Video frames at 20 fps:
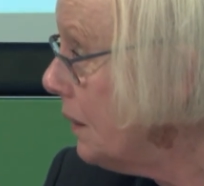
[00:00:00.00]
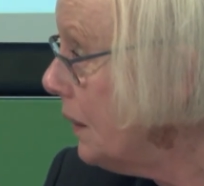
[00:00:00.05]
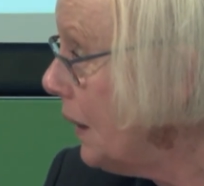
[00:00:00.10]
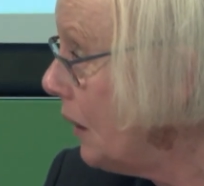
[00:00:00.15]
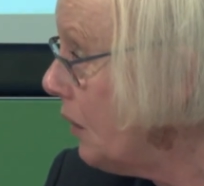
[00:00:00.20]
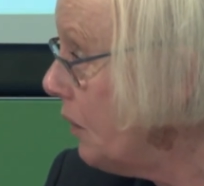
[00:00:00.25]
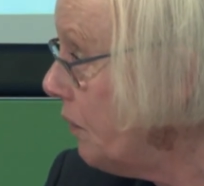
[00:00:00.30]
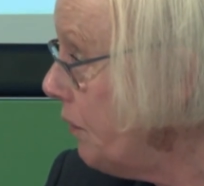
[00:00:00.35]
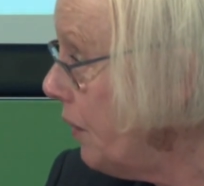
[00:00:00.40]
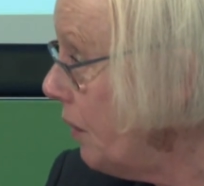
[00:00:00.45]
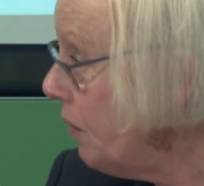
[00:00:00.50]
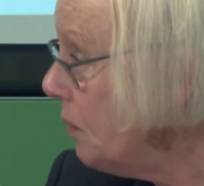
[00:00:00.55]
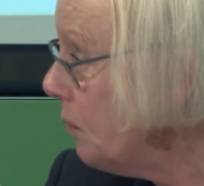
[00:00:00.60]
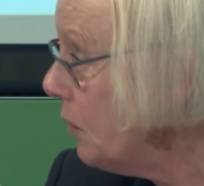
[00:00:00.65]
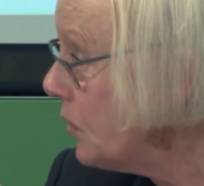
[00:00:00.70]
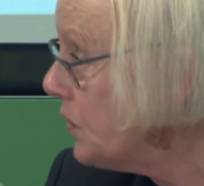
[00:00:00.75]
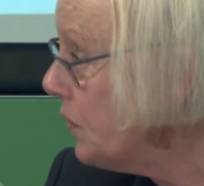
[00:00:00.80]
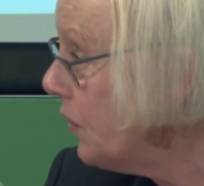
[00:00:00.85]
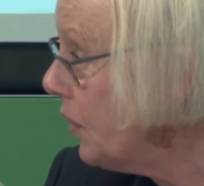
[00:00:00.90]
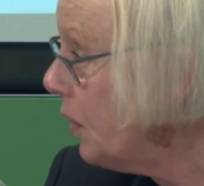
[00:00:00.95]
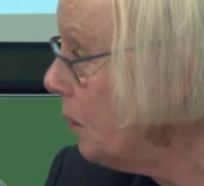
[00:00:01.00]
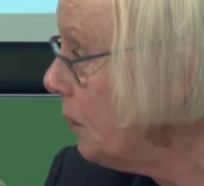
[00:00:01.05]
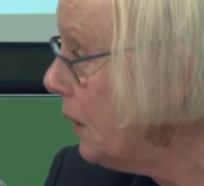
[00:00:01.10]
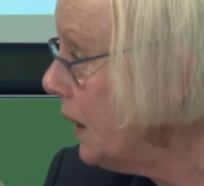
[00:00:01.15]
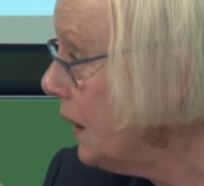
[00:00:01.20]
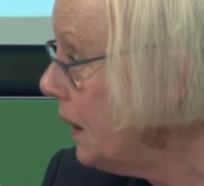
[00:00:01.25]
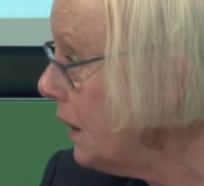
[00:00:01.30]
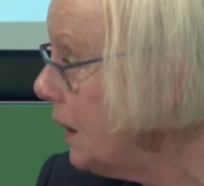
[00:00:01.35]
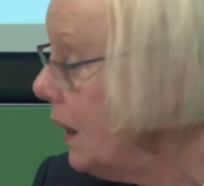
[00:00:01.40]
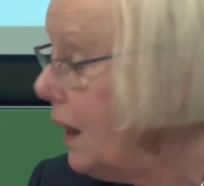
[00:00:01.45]
Thank you very much for
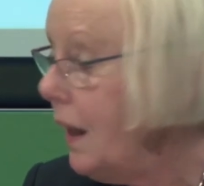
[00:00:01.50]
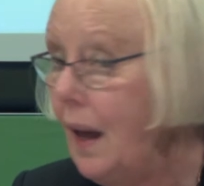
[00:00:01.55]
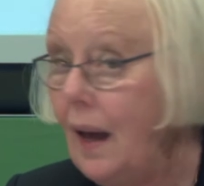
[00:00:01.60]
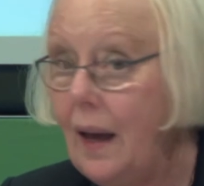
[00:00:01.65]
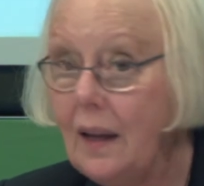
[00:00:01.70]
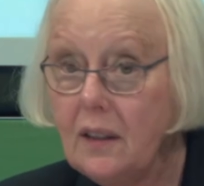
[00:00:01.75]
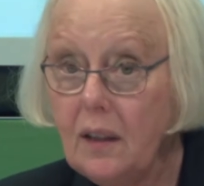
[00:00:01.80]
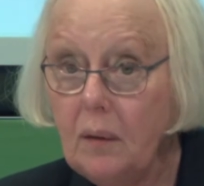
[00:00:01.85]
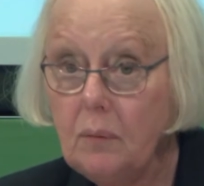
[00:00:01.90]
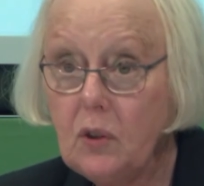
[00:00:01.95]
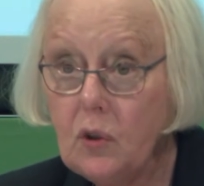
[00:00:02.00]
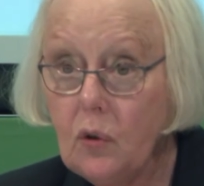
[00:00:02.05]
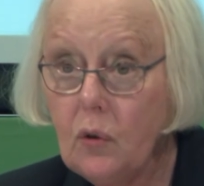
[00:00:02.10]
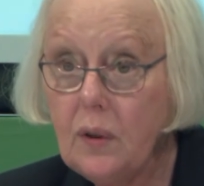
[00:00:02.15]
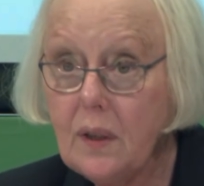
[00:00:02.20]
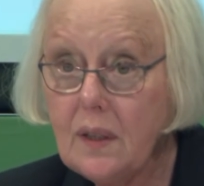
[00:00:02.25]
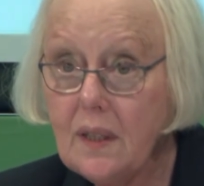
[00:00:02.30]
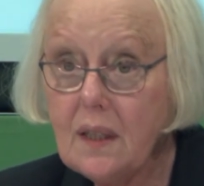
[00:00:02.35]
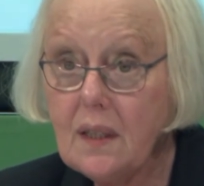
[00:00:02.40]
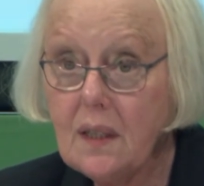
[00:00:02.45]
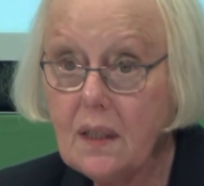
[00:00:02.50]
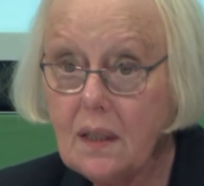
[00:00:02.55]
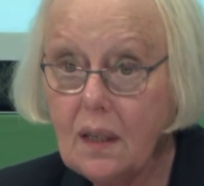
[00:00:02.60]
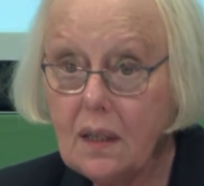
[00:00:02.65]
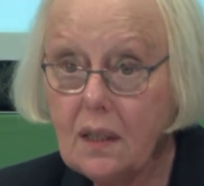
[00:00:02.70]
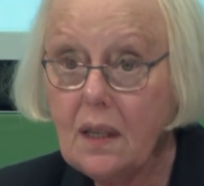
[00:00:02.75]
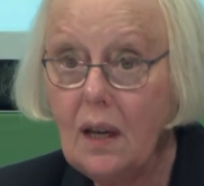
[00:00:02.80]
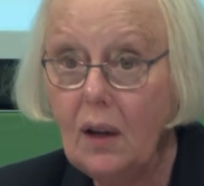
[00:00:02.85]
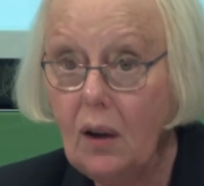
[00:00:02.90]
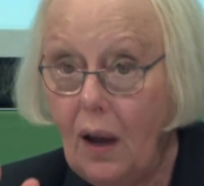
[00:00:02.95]
coming in, and I'm sure the
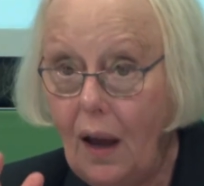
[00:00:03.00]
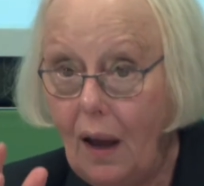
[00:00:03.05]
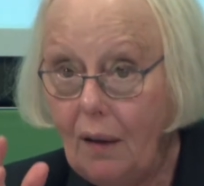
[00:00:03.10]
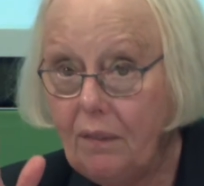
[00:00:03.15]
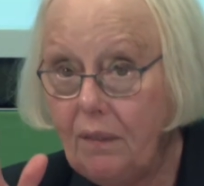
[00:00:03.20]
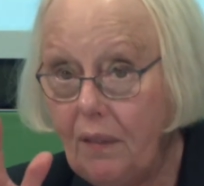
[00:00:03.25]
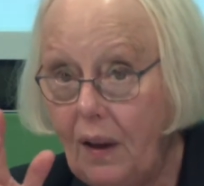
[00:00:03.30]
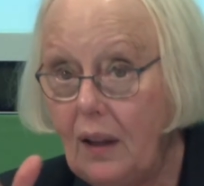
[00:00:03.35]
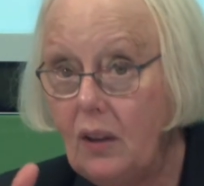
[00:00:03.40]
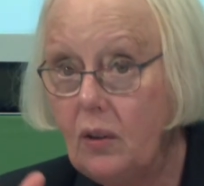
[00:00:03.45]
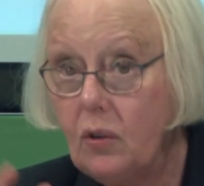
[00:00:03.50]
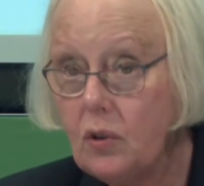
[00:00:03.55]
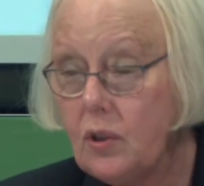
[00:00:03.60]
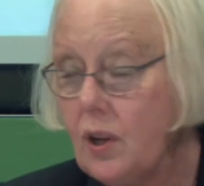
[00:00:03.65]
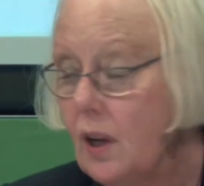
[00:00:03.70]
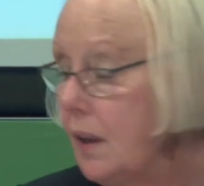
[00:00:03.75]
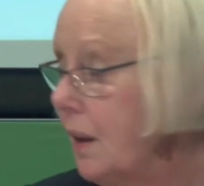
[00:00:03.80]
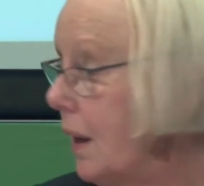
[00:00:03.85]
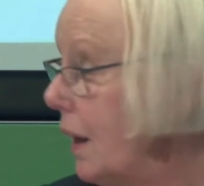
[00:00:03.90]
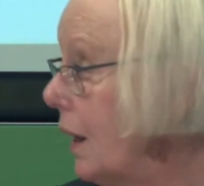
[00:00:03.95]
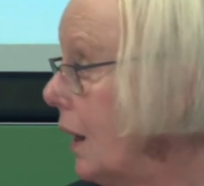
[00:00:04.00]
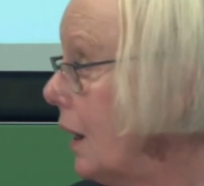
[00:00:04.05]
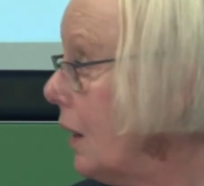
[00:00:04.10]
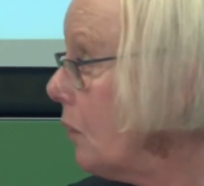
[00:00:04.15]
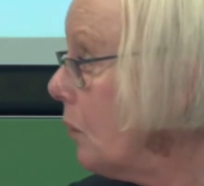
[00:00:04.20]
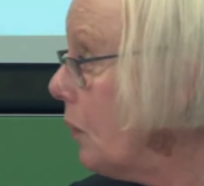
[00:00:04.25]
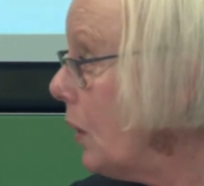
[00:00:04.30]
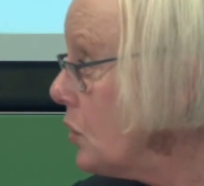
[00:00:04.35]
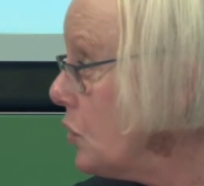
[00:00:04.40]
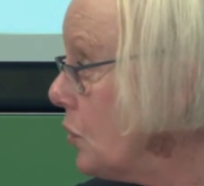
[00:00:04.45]
citizens have valued
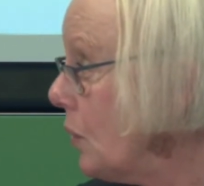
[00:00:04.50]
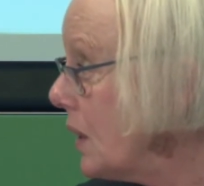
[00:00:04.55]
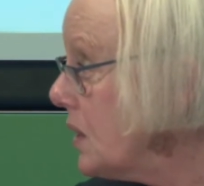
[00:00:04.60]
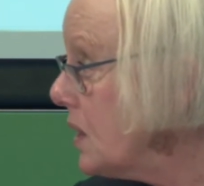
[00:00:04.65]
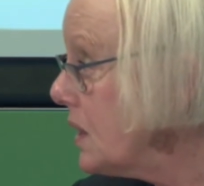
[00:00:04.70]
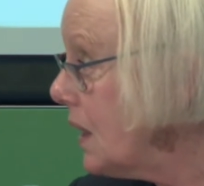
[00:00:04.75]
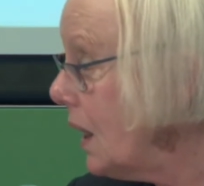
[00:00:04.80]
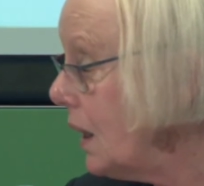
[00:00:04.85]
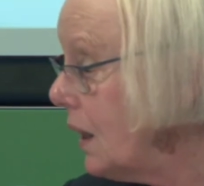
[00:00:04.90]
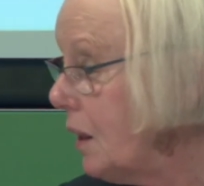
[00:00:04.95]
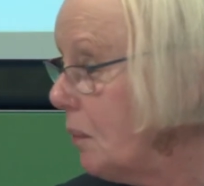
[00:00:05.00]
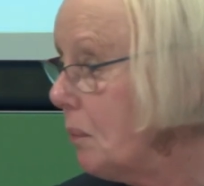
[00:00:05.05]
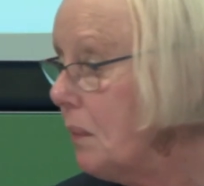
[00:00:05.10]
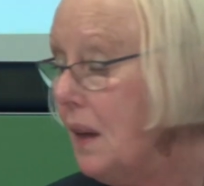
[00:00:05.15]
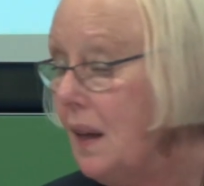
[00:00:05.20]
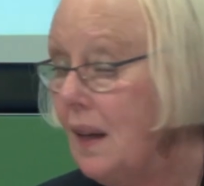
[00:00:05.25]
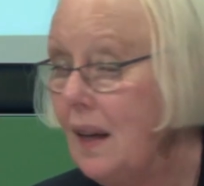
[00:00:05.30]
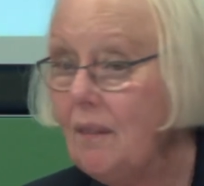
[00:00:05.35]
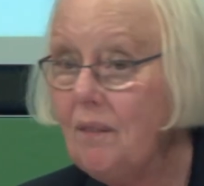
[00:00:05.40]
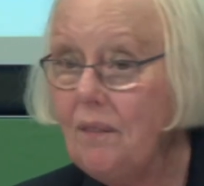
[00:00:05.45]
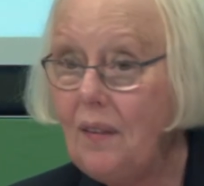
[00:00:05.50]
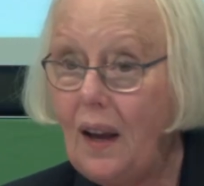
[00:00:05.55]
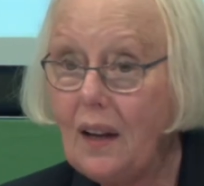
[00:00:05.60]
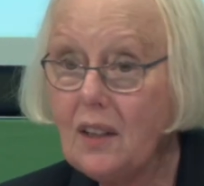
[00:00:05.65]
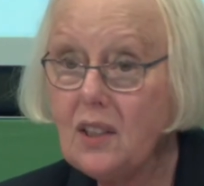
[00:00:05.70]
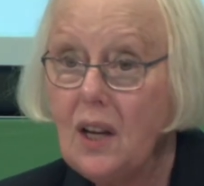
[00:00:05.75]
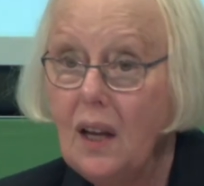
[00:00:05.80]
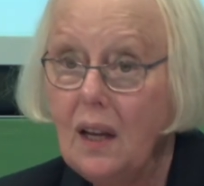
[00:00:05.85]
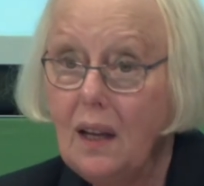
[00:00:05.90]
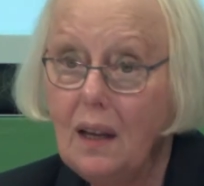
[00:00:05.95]
what you had to tell them. In
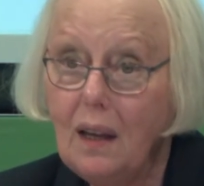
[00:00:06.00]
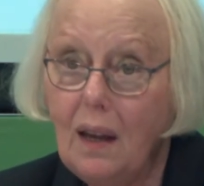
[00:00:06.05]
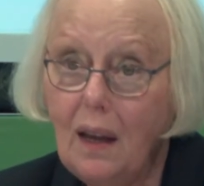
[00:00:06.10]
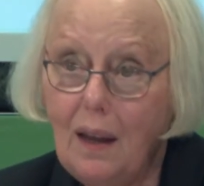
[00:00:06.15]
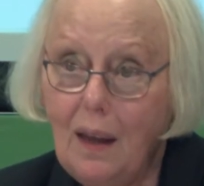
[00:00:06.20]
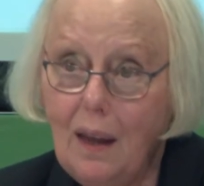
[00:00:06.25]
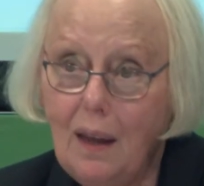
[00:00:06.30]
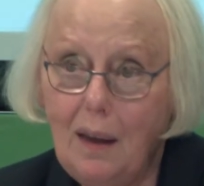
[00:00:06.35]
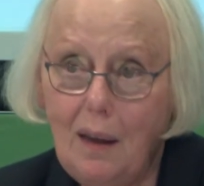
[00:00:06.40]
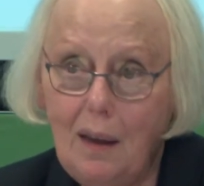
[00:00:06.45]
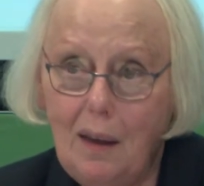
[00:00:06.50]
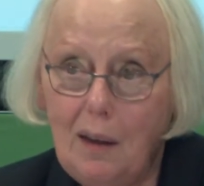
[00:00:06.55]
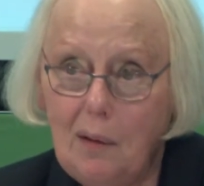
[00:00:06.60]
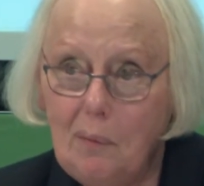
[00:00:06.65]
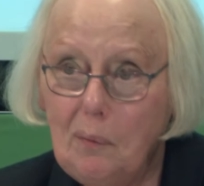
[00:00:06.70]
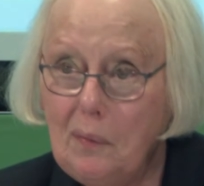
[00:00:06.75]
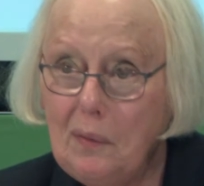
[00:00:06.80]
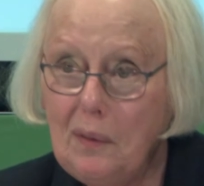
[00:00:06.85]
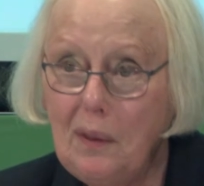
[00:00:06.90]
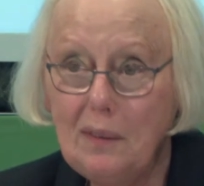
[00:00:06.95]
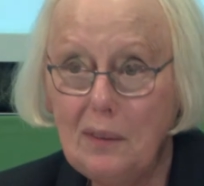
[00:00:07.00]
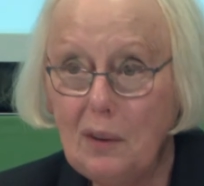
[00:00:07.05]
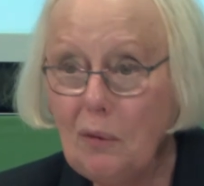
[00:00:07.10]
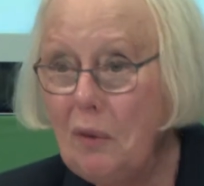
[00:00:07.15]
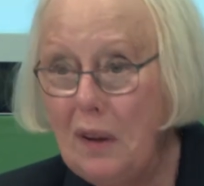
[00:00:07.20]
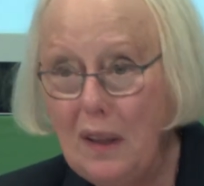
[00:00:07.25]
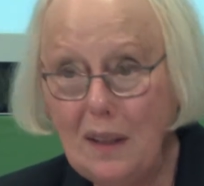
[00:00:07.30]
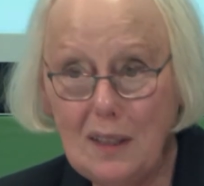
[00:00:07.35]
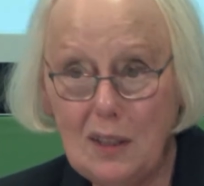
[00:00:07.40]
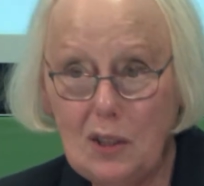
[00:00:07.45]
fact, the
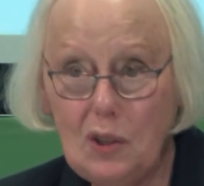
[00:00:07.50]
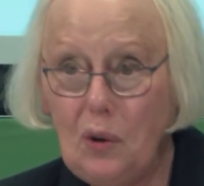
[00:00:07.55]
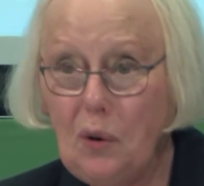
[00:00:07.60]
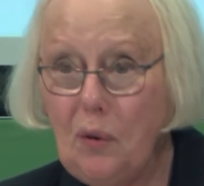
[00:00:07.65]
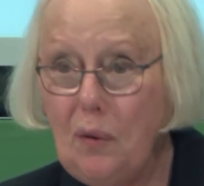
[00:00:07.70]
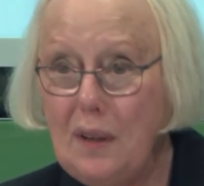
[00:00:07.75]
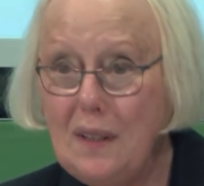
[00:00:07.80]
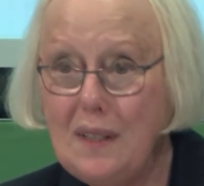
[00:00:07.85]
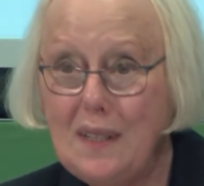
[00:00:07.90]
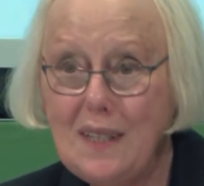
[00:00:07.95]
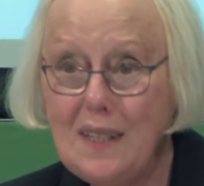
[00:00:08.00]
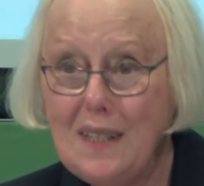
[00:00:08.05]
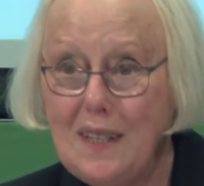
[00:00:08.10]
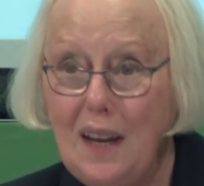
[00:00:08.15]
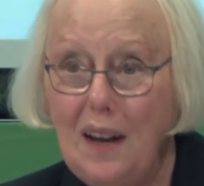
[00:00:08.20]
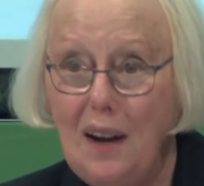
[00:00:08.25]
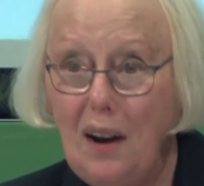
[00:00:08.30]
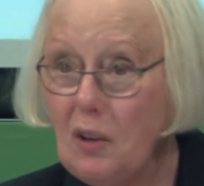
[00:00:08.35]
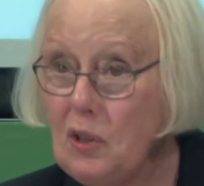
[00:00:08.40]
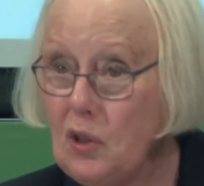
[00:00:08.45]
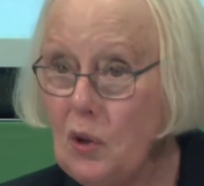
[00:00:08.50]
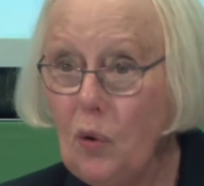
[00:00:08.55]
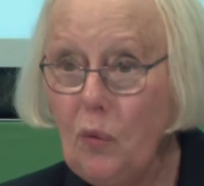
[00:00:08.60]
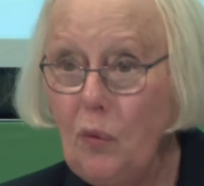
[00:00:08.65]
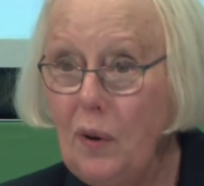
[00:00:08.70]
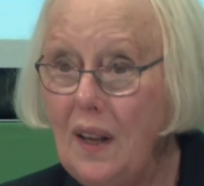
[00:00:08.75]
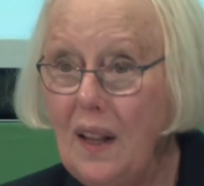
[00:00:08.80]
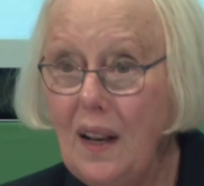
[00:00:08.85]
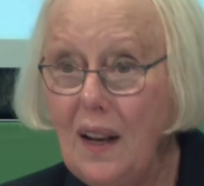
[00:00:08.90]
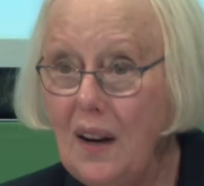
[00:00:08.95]
real stories are so
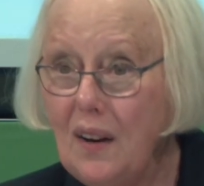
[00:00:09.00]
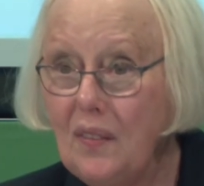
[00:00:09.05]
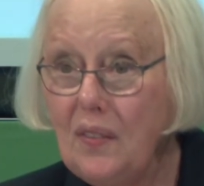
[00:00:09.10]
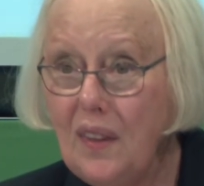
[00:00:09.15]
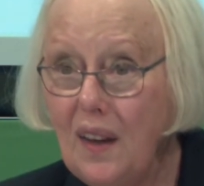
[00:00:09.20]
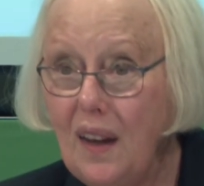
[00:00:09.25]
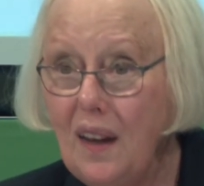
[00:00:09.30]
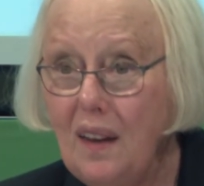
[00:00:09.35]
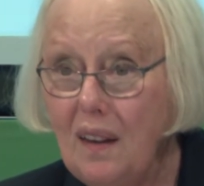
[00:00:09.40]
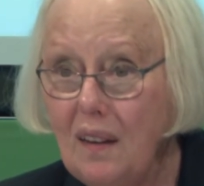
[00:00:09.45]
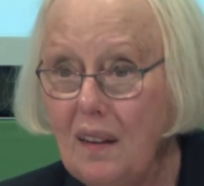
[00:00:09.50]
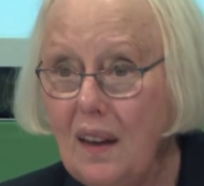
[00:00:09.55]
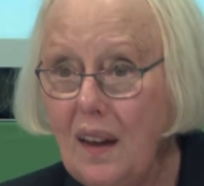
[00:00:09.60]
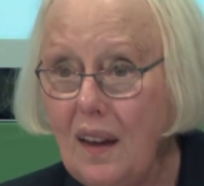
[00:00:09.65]
real, aren't they?